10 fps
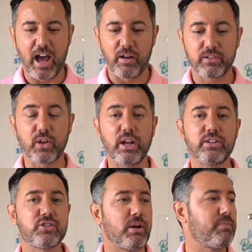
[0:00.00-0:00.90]
So let's
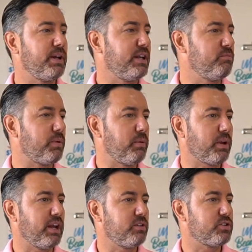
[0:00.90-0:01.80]
jump in and we're
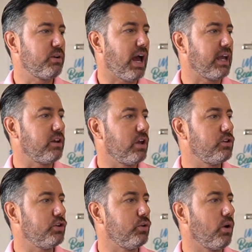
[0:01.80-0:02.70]
going to do a
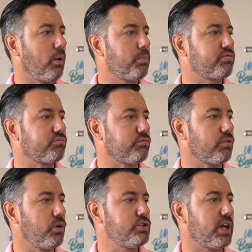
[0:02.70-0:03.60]
new
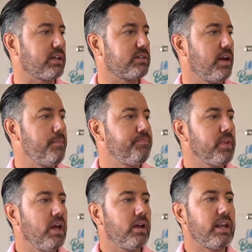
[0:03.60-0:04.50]
project.
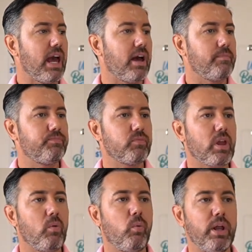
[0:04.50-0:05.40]
Now,
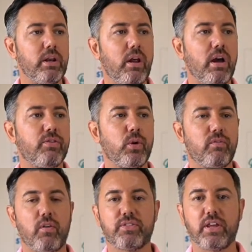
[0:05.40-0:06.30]
when I thought of
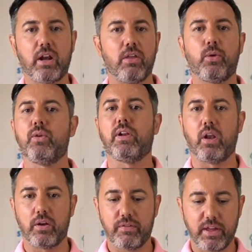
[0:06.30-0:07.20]
offset, I thought of a
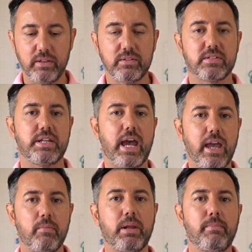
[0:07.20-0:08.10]
lot of things. Today,
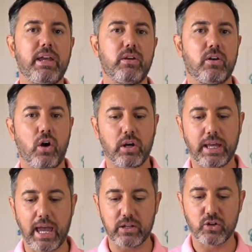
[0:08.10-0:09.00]
I'm going to make a
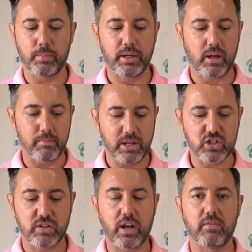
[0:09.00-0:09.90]
cake topper. I
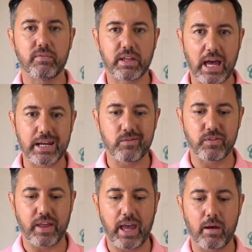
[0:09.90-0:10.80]
mentioned that I've cut
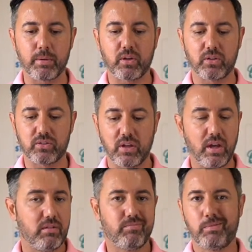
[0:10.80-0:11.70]
everything out because
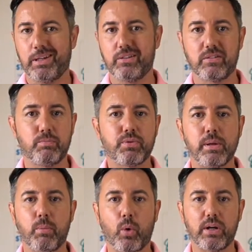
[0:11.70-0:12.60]
it's pretty
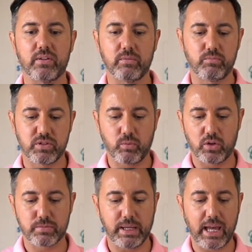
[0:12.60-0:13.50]
boring to
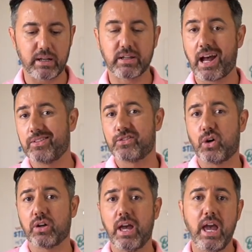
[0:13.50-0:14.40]
watch me cut
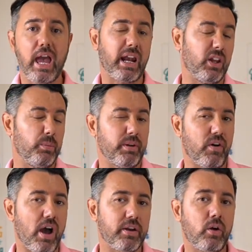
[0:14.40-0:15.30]
cardstock and a little bit of
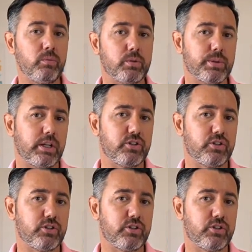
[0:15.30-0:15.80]
iron-on, which we're going